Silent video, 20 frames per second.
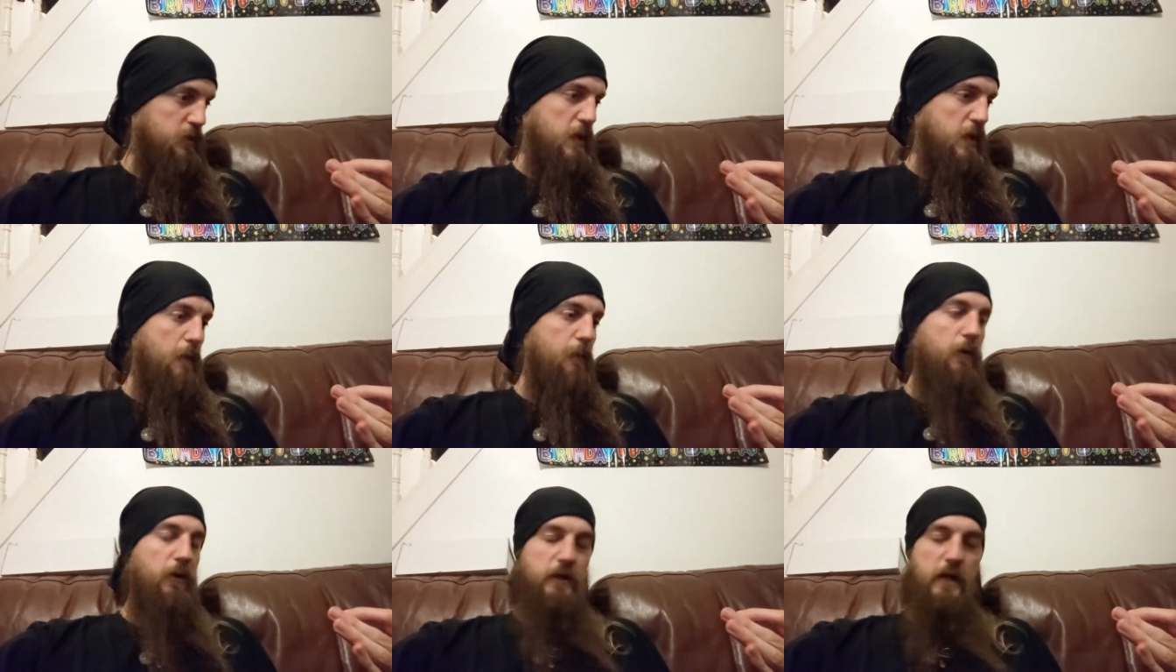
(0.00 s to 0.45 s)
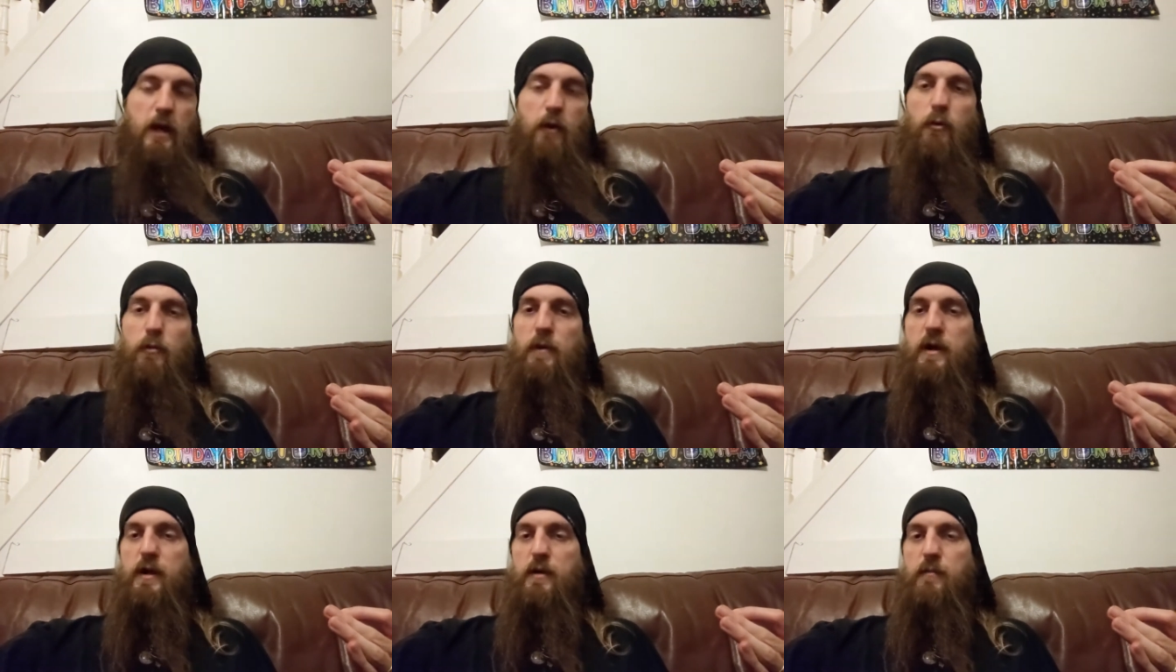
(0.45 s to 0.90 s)
yep,
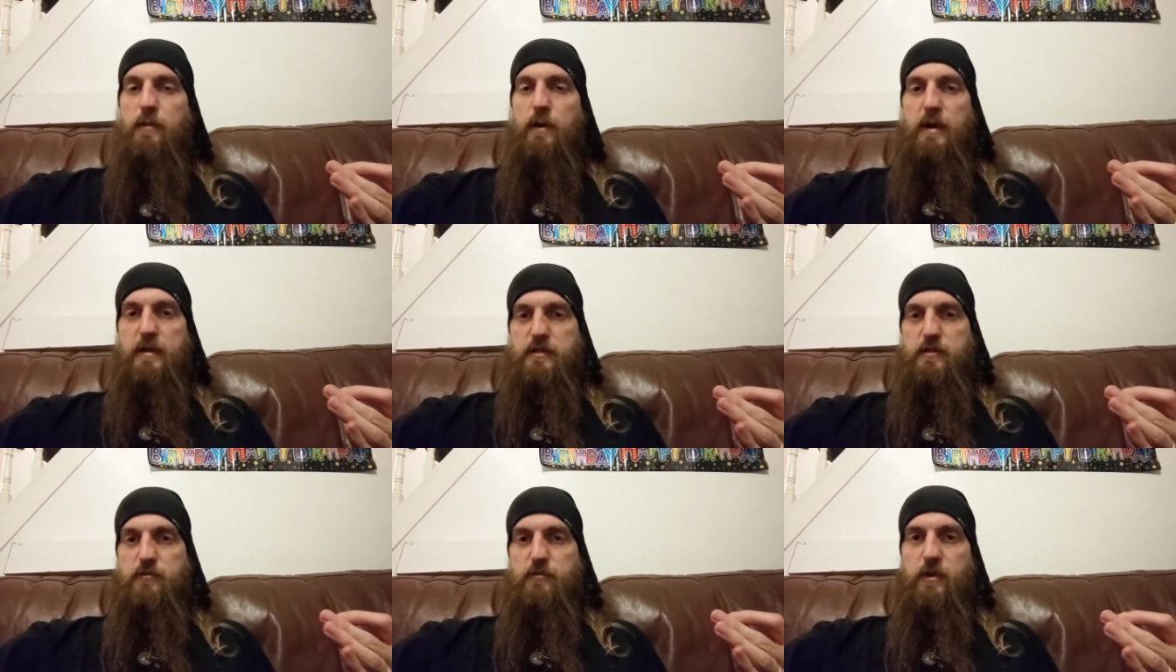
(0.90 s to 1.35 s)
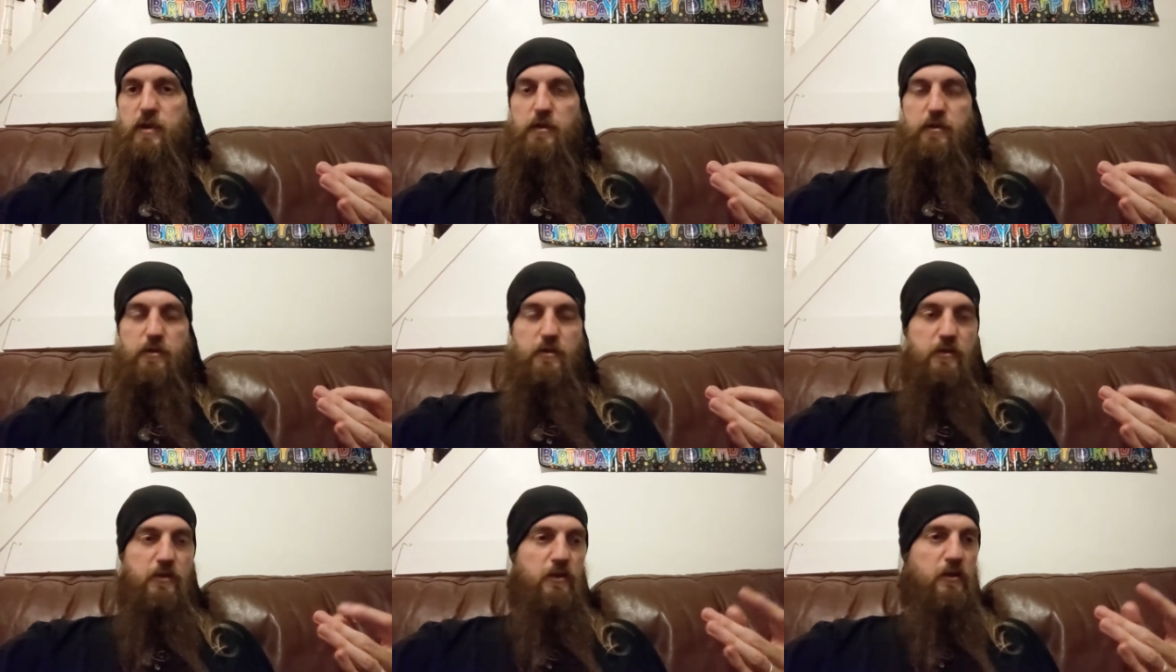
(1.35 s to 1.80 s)
okay, we made it back to
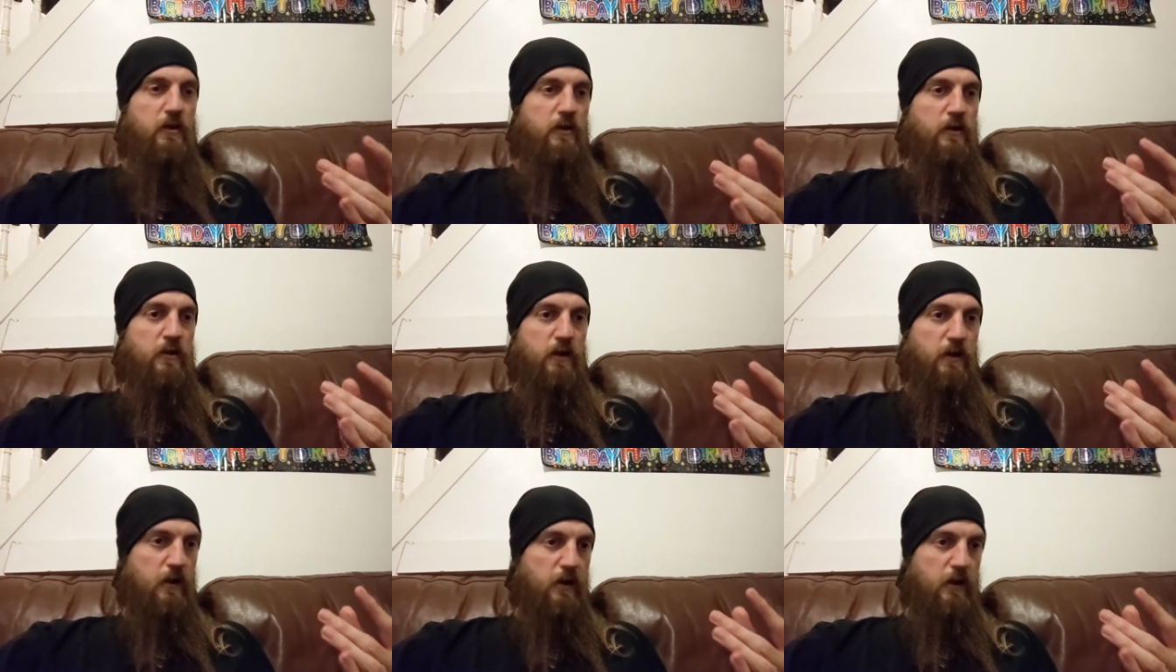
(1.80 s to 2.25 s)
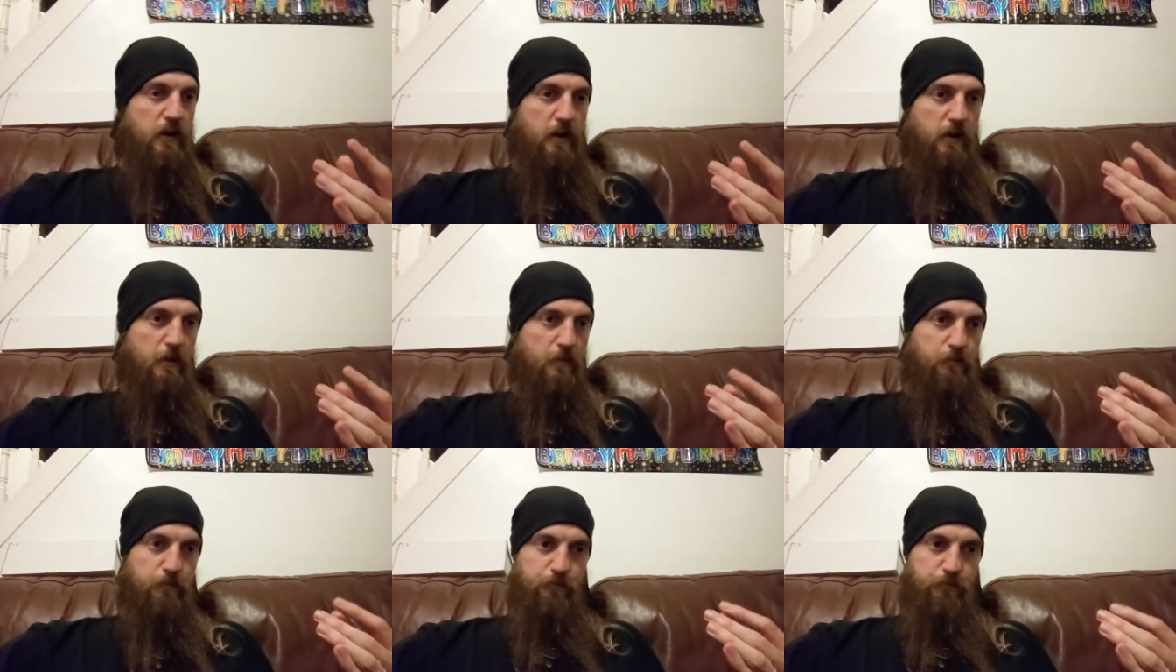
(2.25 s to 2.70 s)
fifth,
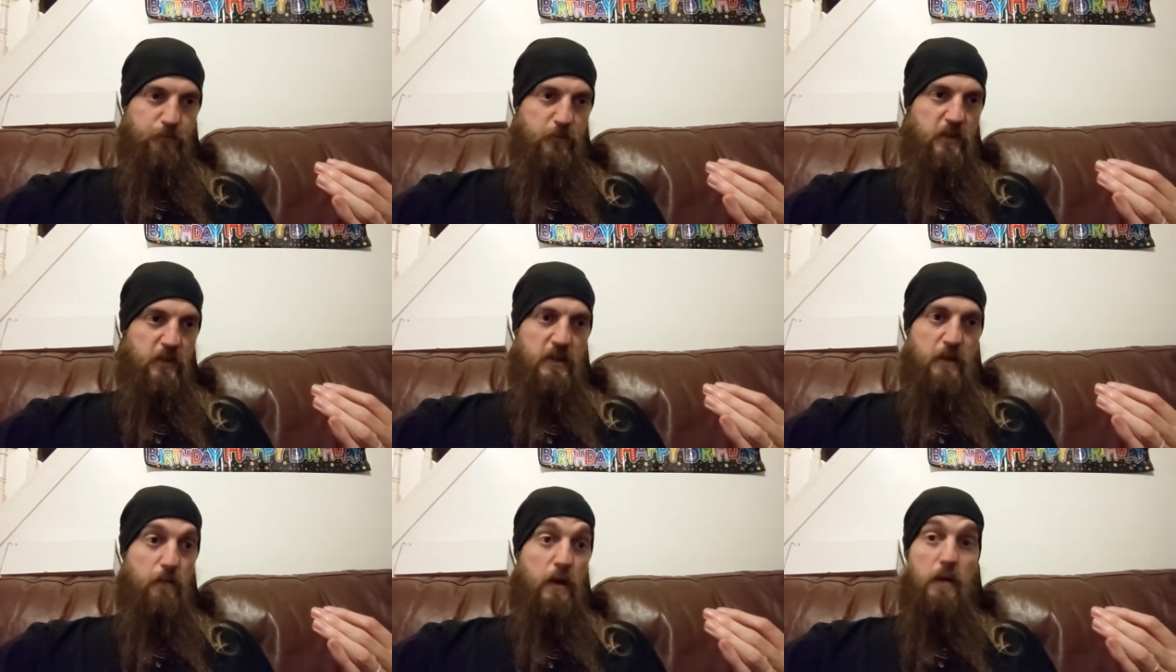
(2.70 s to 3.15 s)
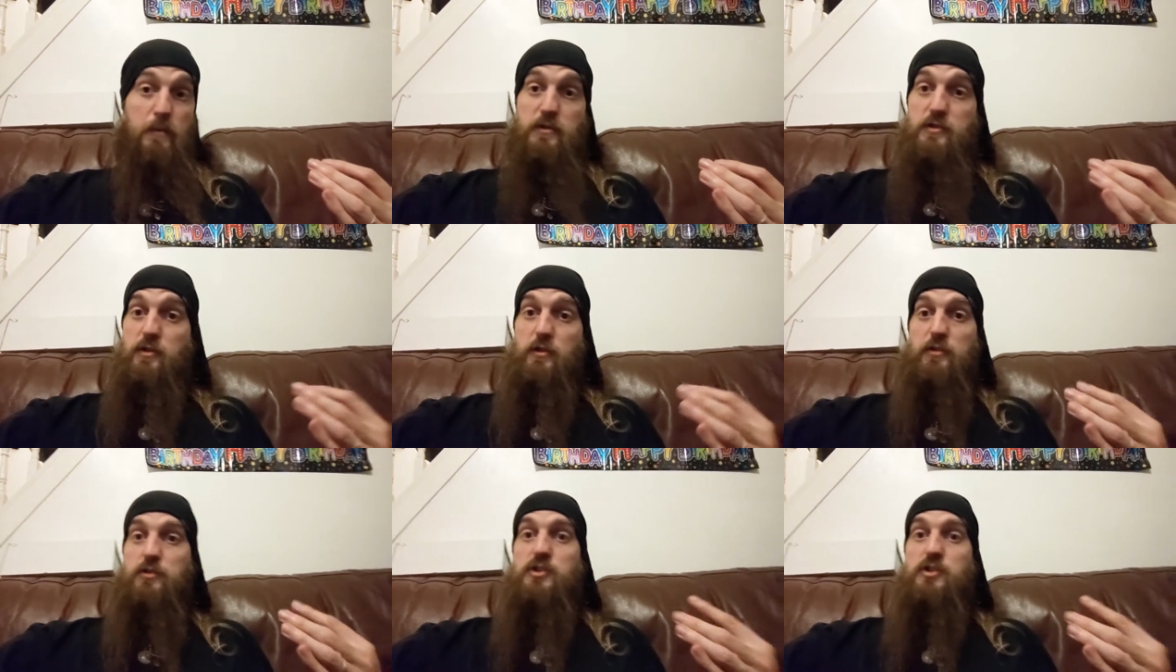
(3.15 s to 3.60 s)
um, and then
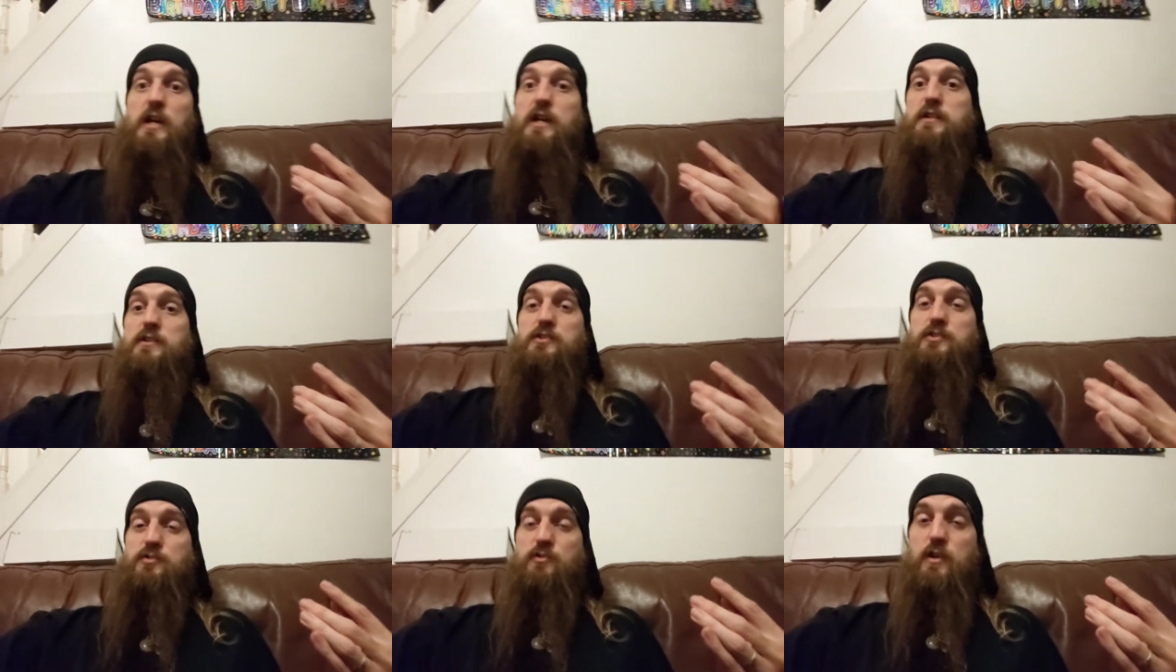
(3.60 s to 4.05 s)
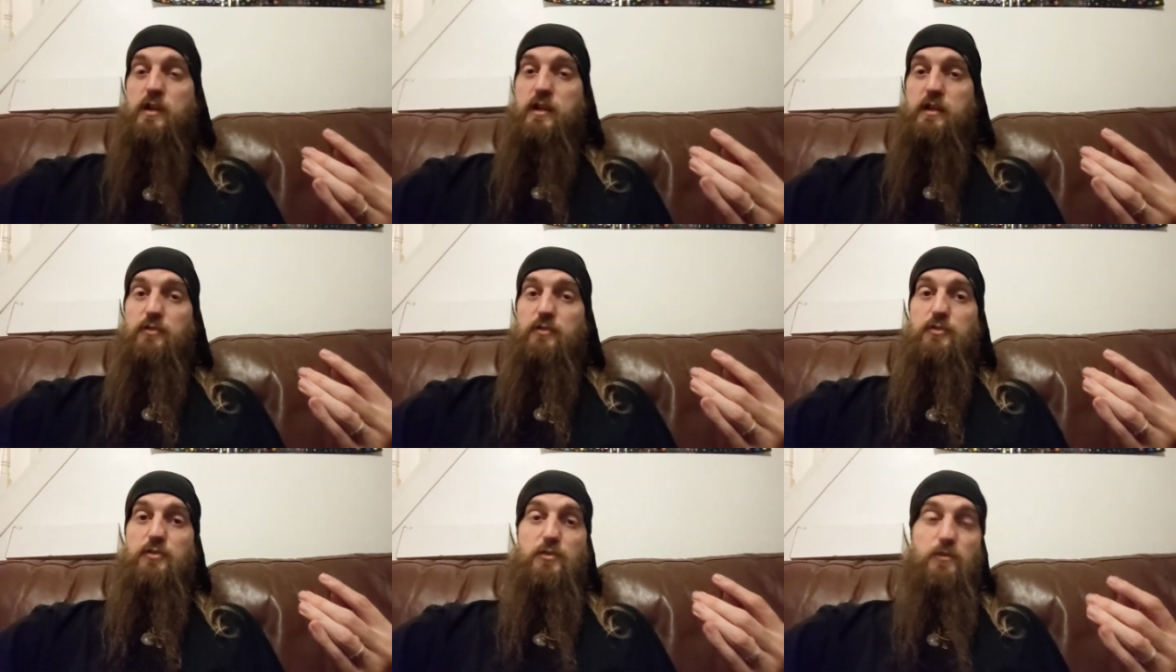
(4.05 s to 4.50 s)
maybe like change
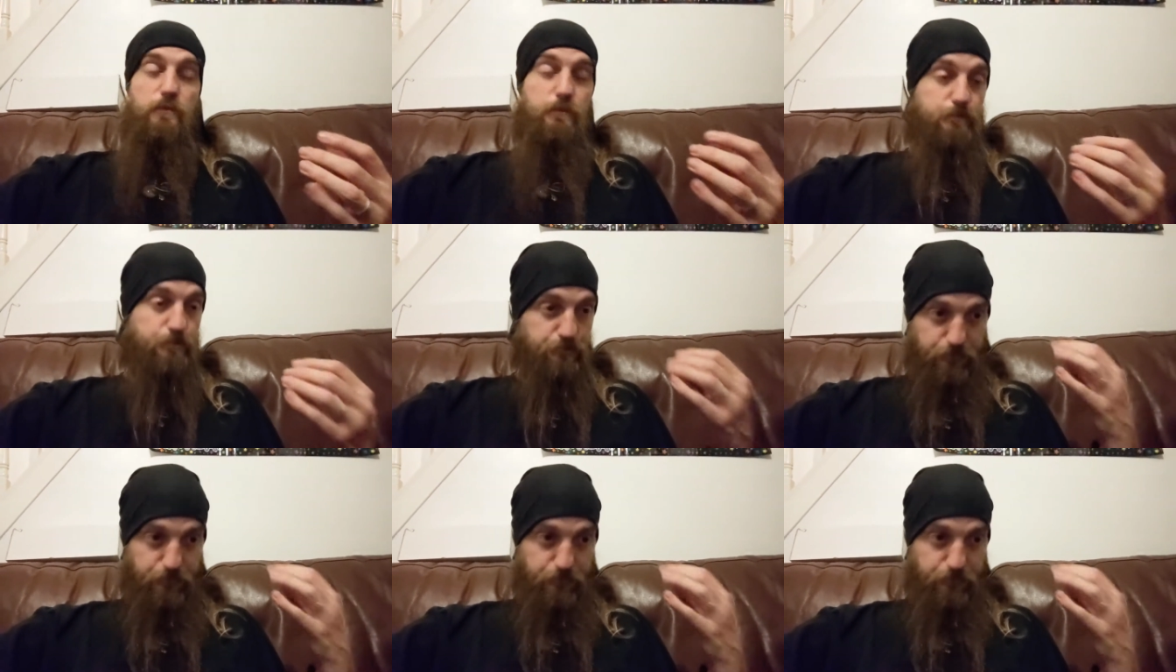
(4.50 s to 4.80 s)
strings.